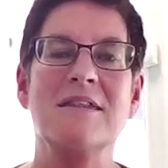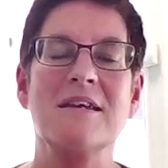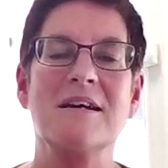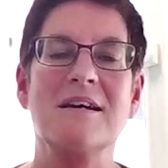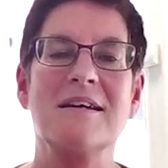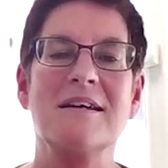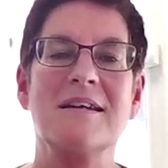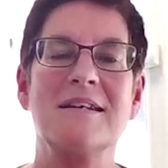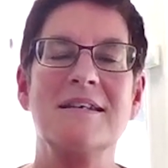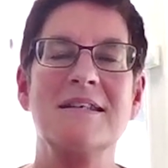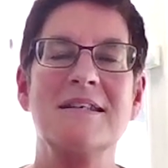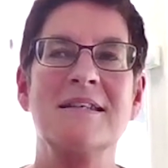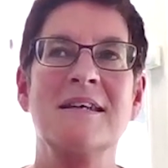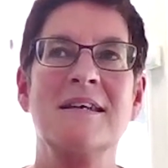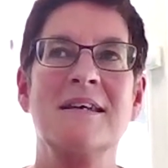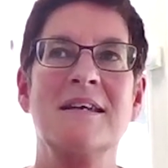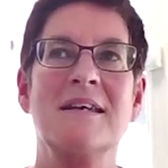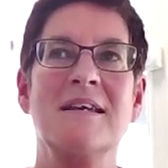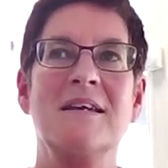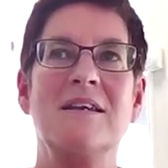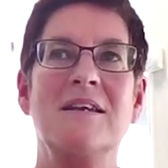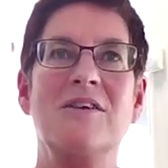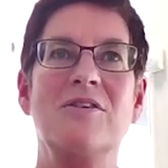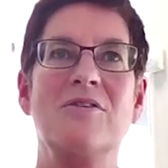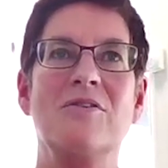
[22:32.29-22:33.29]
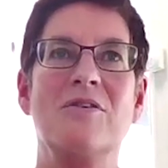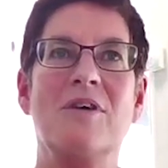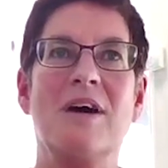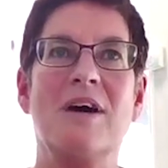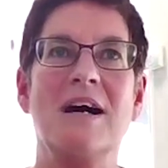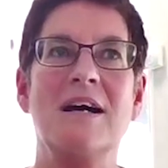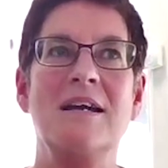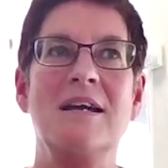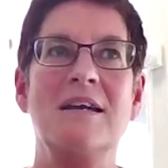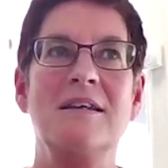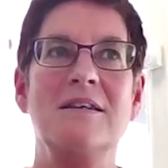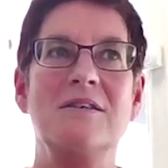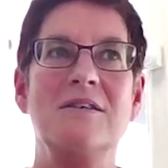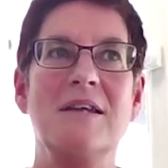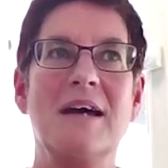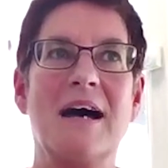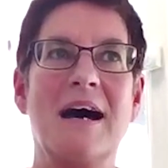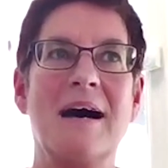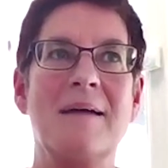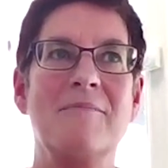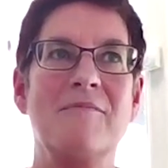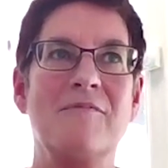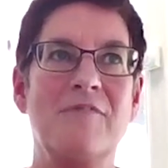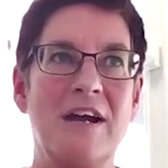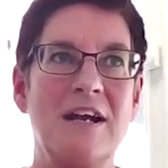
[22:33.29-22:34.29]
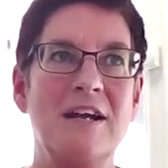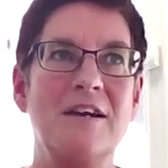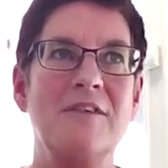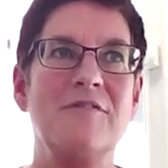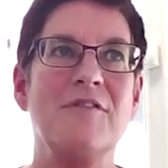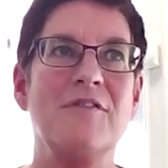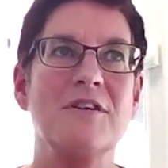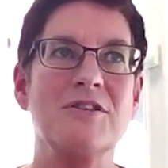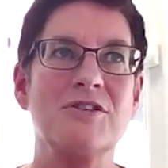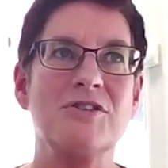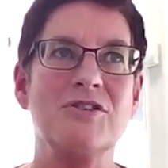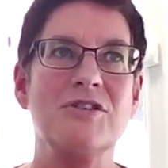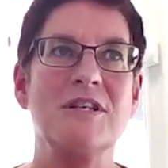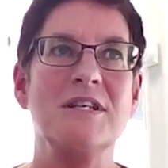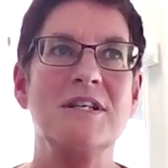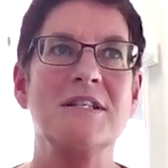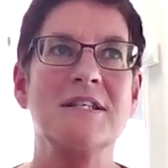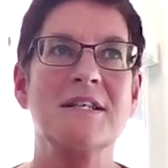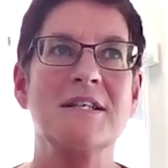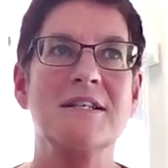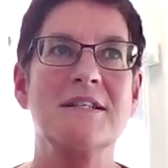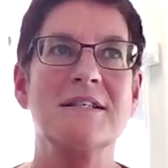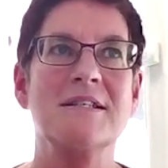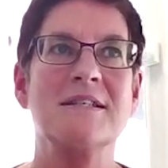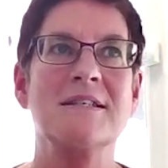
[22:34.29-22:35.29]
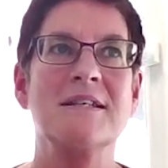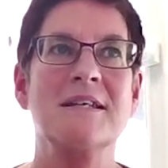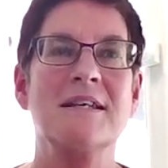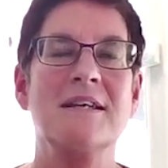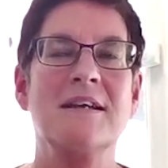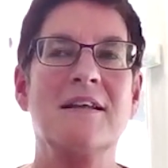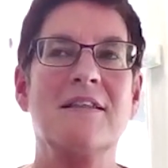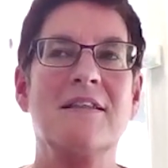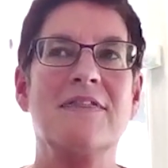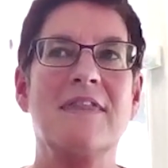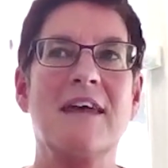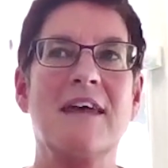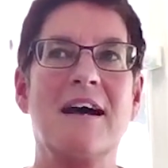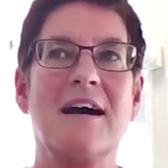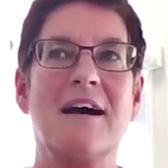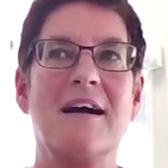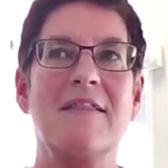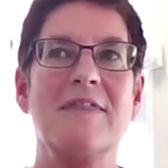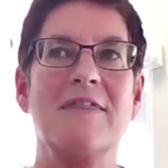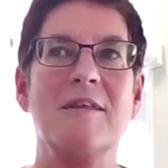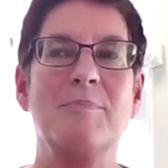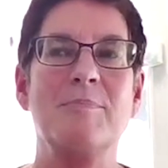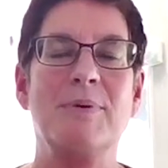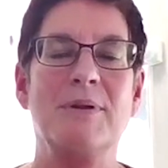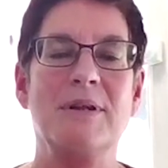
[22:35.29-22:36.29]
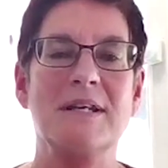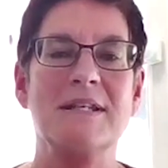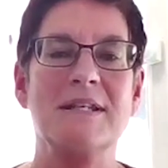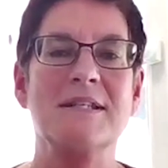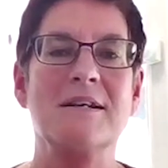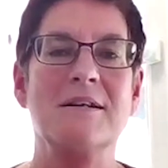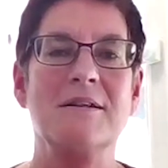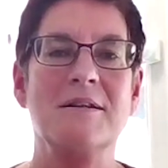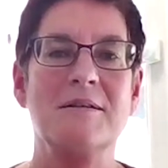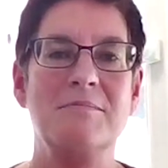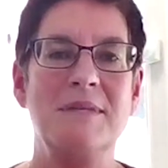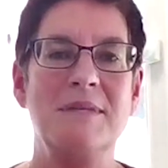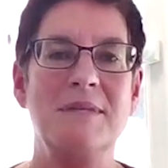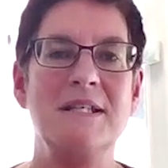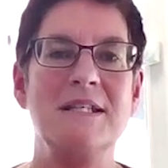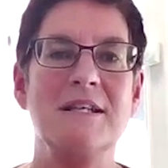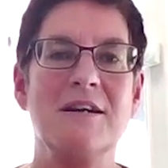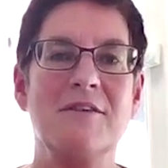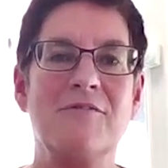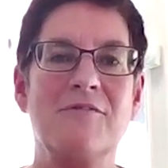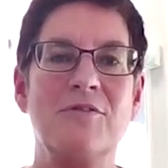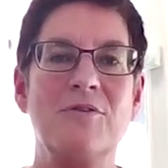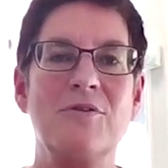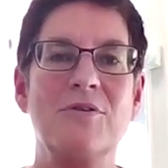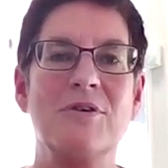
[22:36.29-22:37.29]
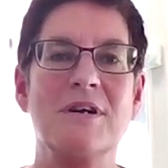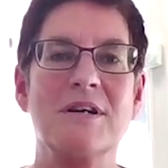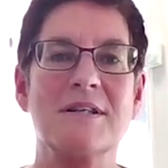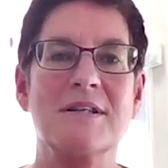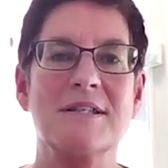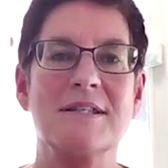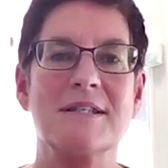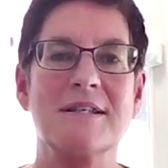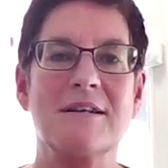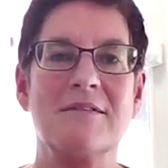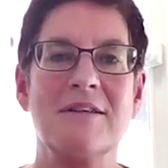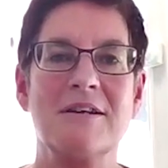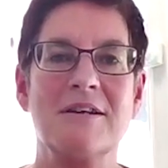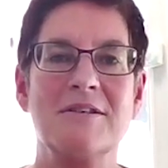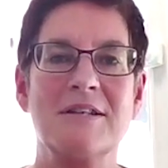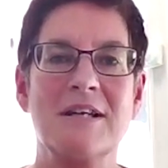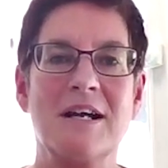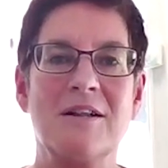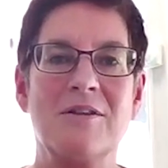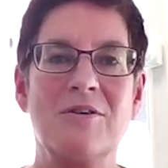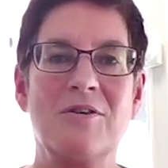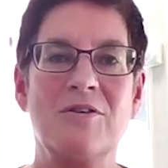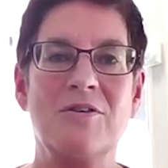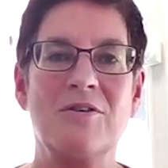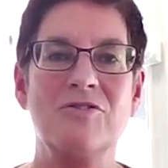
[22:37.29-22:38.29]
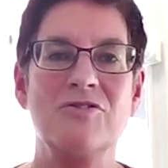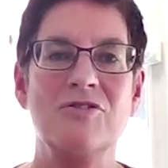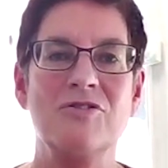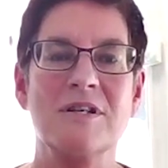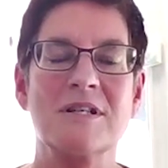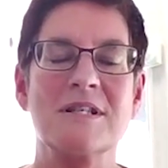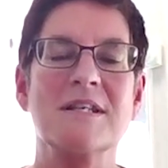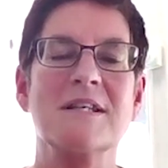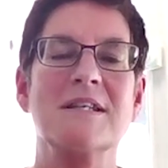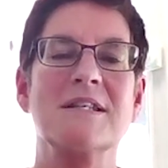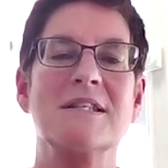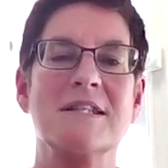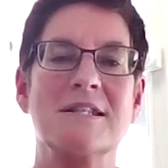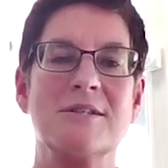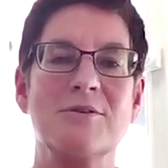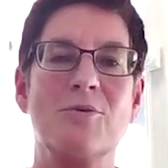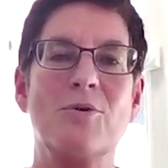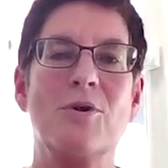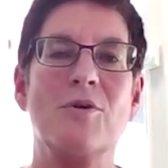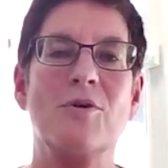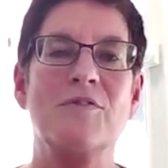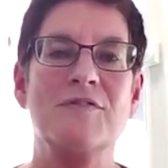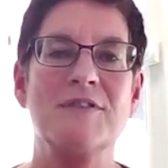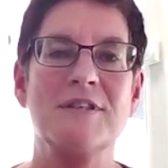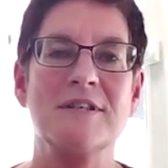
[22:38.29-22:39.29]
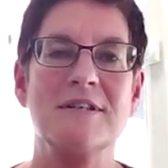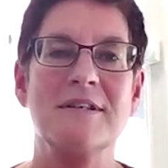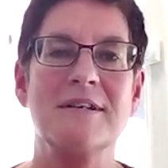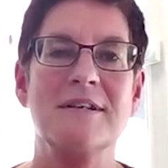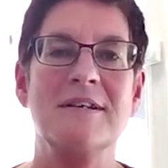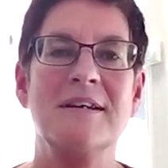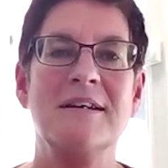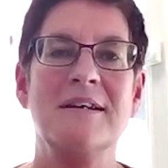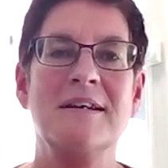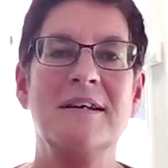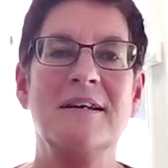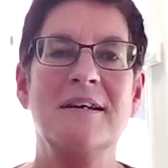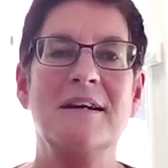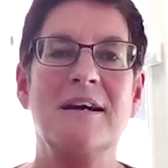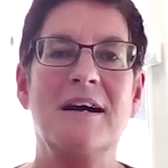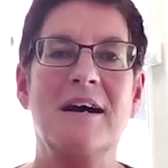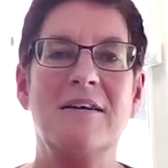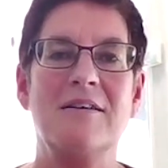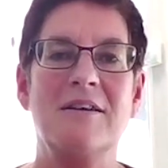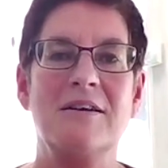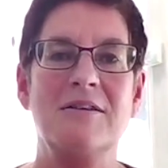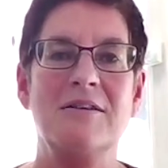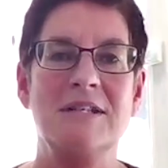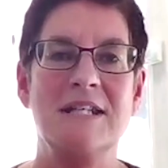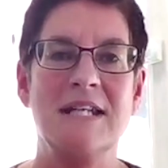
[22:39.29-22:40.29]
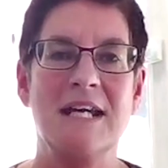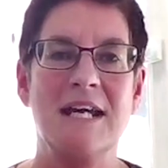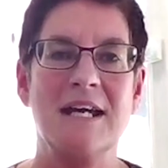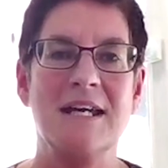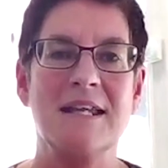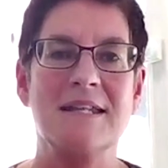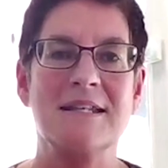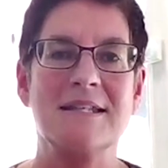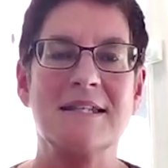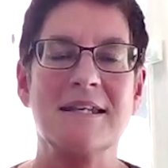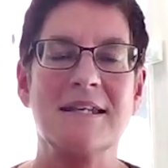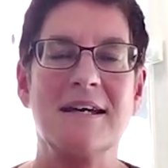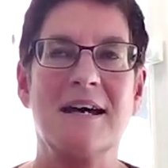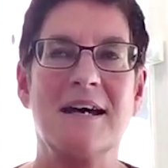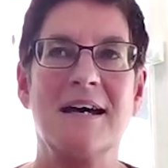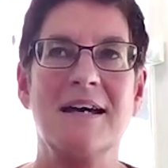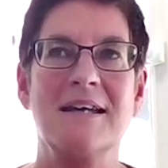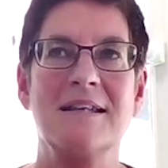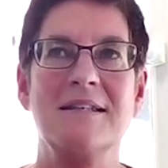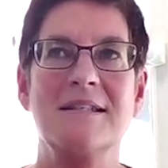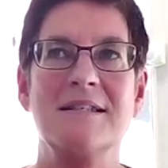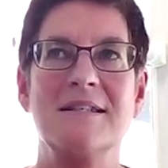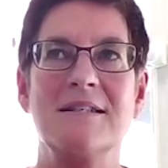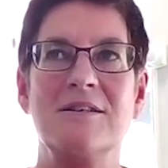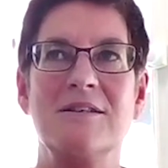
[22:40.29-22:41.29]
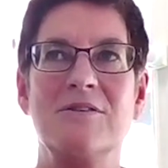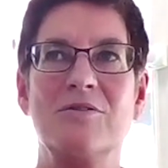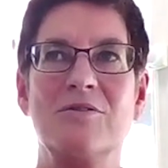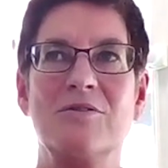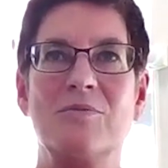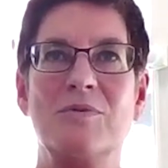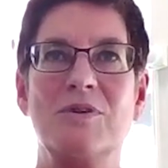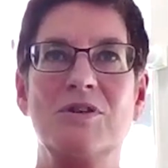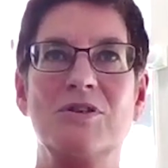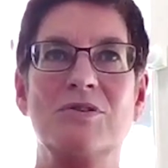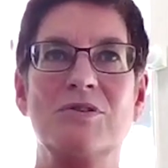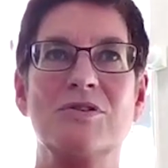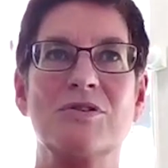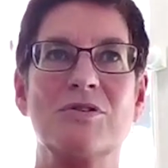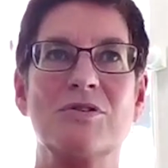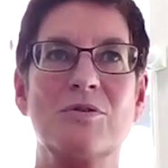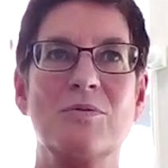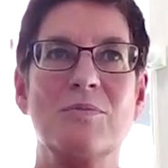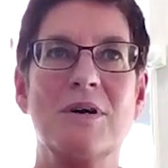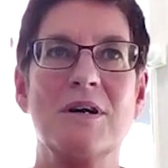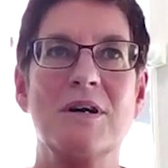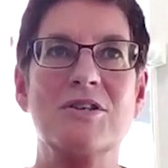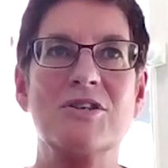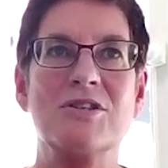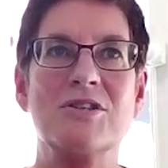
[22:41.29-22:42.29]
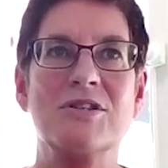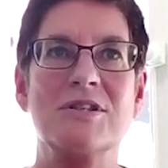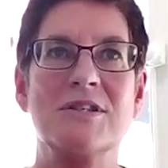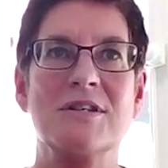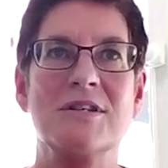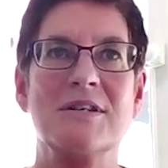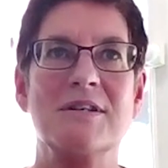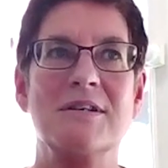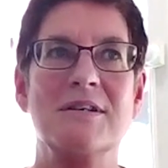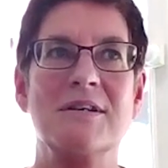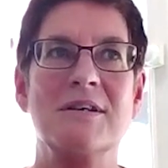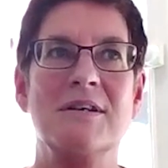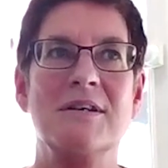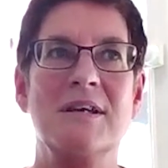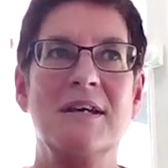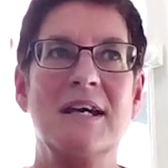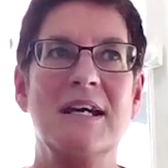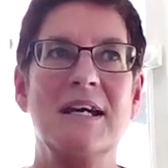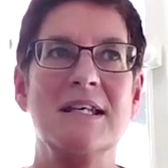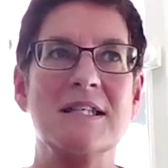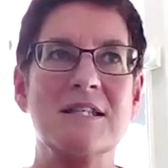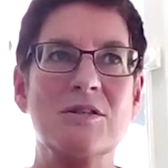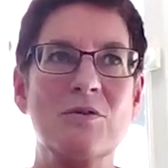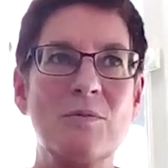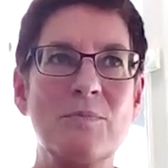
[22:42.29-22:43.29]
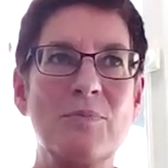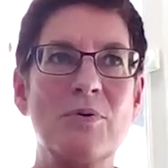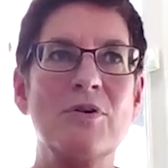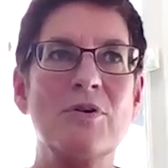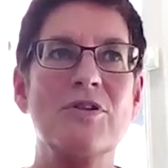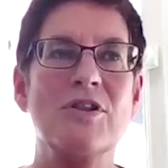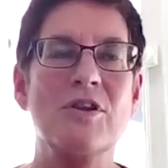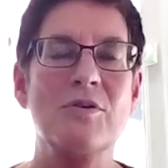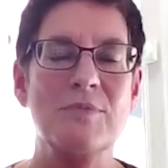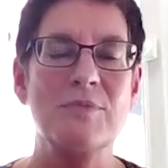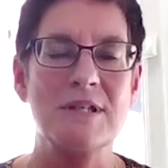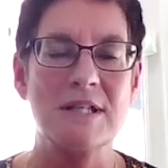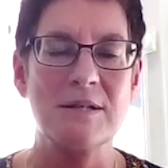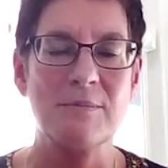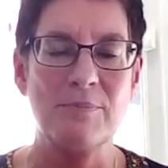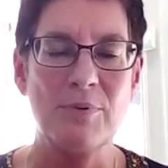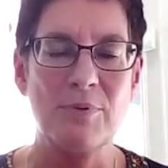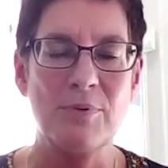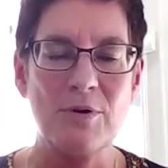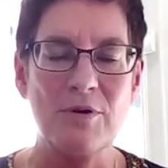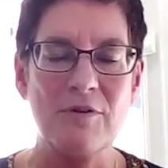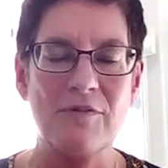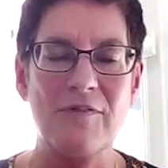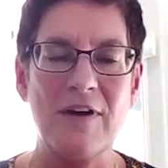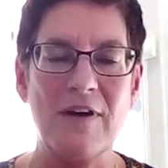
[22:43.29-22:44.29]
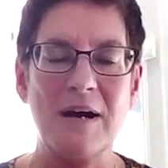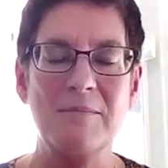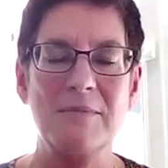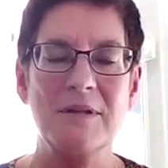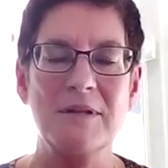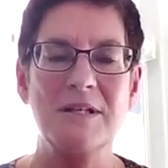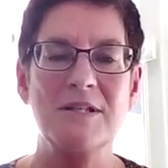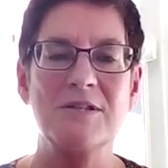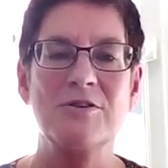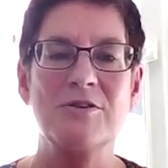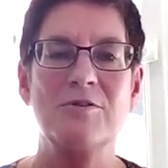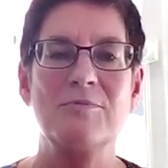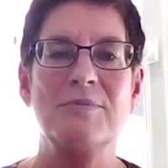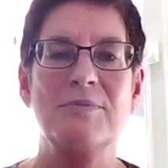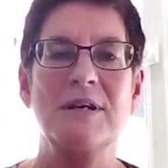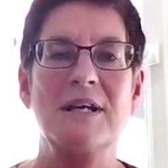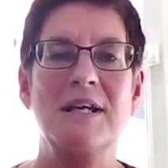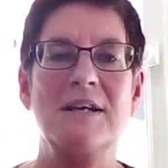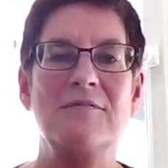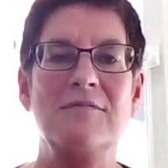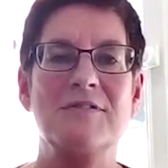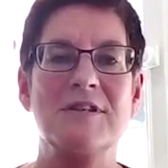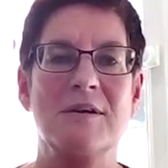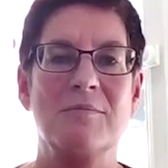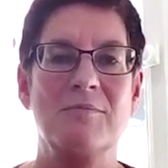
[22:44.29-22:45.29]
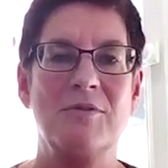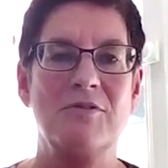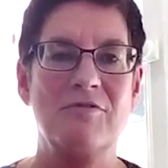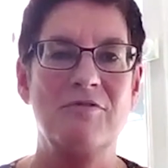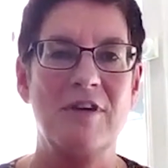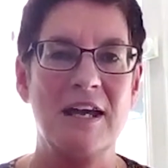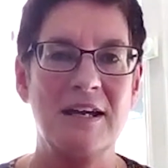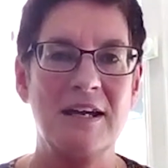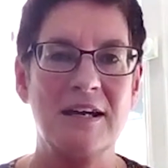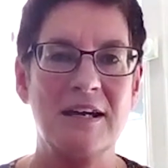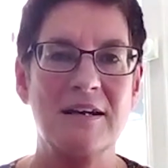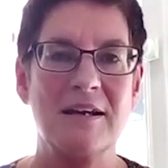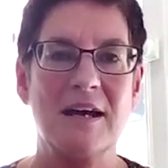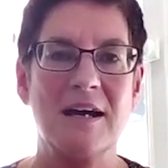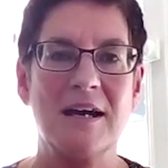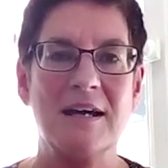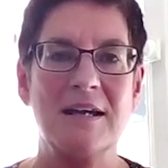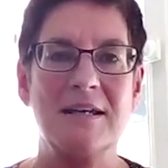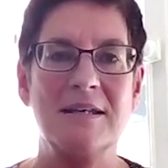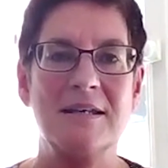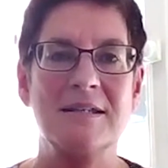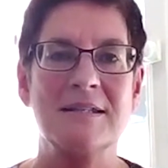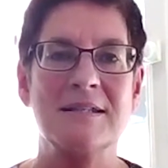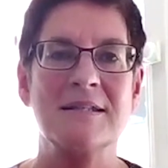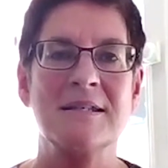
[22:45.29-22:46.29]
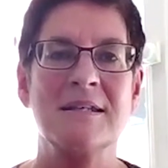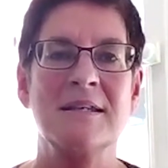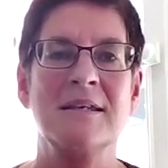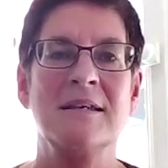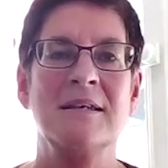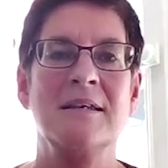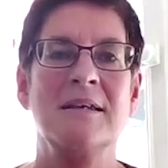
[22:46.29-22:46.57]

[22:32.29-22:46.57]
And, you know, I am very frustrated that the political and media focus around alcohol and drugs is so often around deaths. And, you know, we do so much it's so important that we support families who are bereaved and we recognise